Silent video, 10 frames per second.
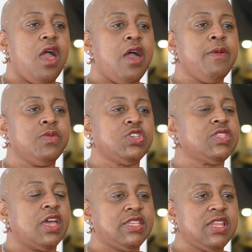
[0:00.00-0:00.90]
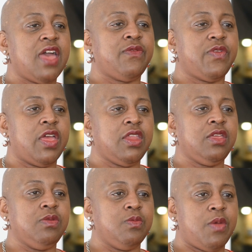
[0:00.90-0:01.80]
It was just that I didn't have
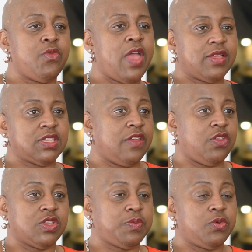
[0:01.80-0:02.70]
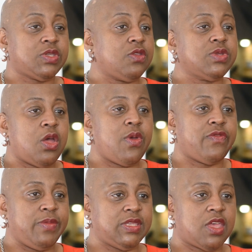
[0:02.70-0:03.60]
any memory outside the hospital, so there was nowhere
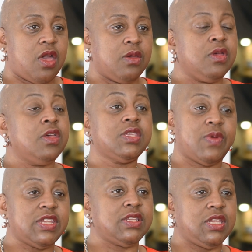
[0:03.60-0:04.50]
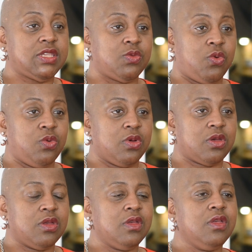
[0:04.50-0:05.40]
for me to go. So I didn't need to walk.